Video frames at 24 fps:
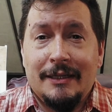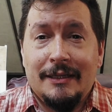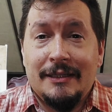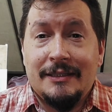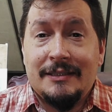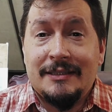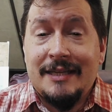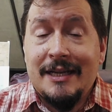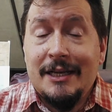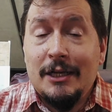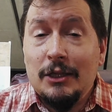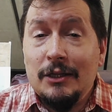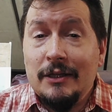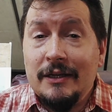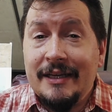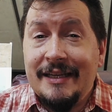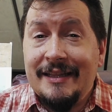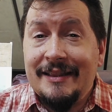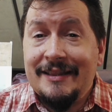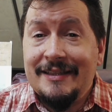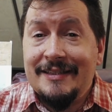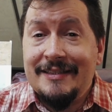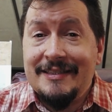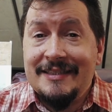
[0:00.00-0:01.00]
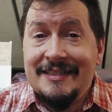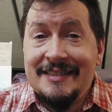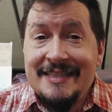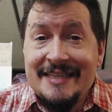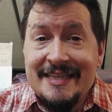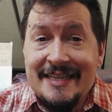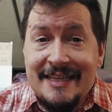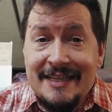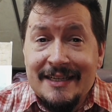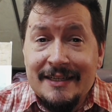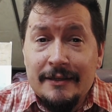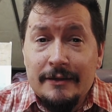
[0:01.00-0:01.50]
let's take a look at the
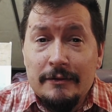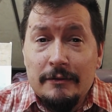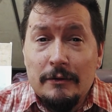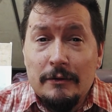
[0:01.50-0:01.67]
scene